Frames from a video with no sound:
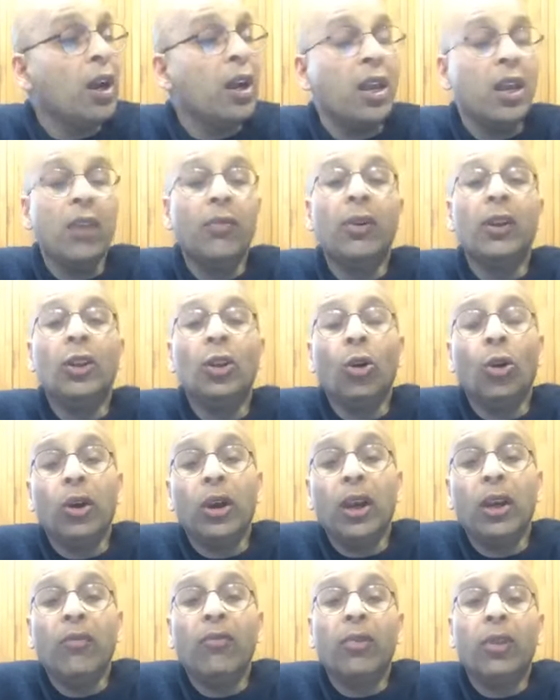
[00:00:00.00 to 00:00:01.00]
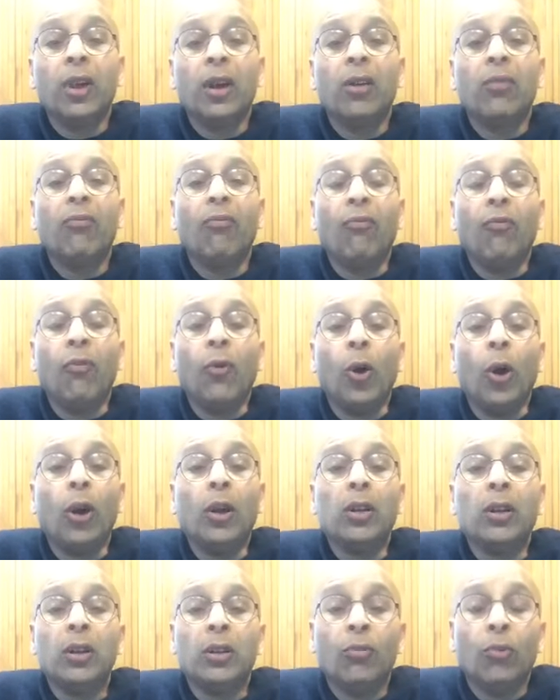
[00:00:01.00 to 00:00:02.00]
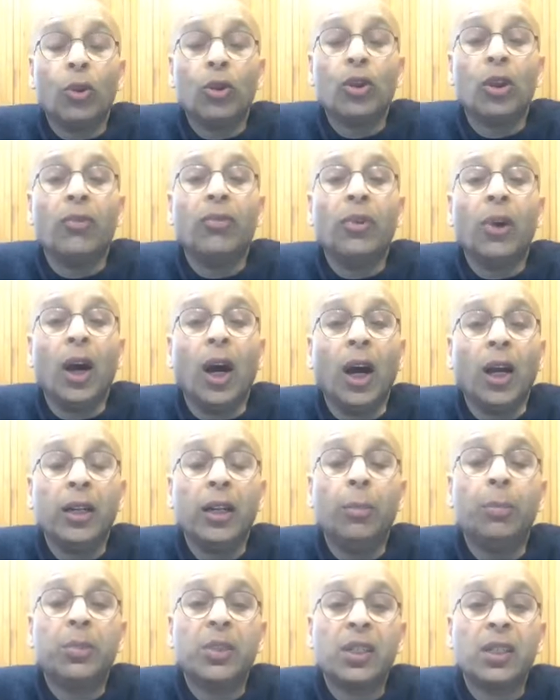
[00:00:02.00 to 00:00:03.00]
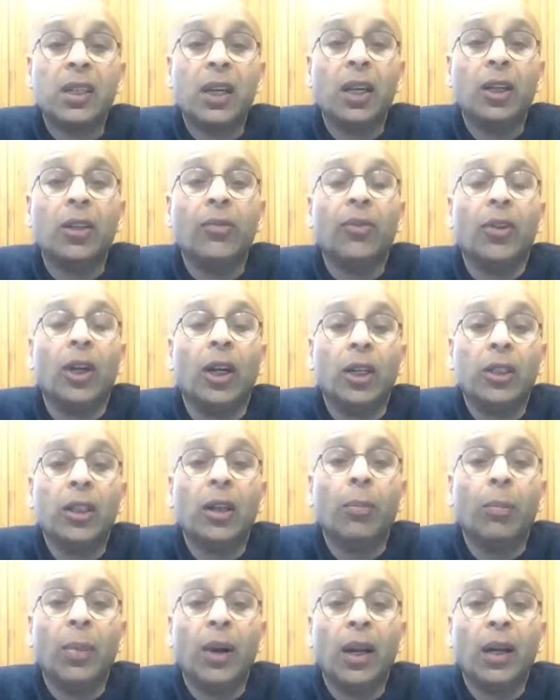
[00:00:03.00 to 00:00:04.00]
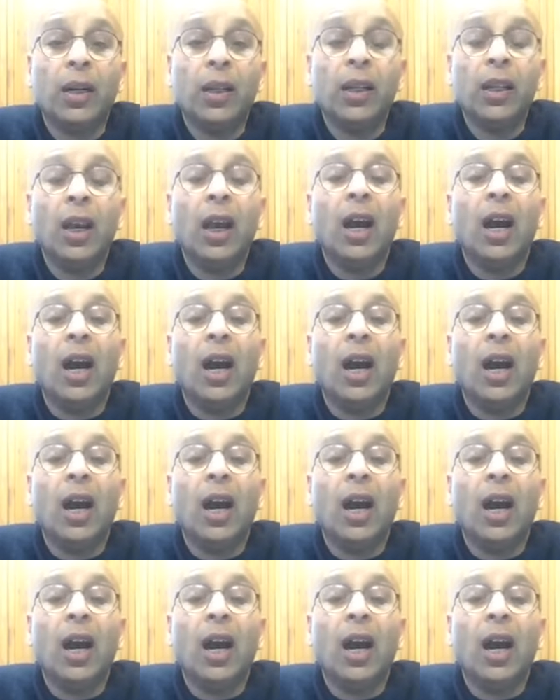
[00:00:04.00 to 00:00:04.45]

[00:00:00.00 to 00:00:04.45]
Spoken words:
Even though if the fault was of 100% of the other party,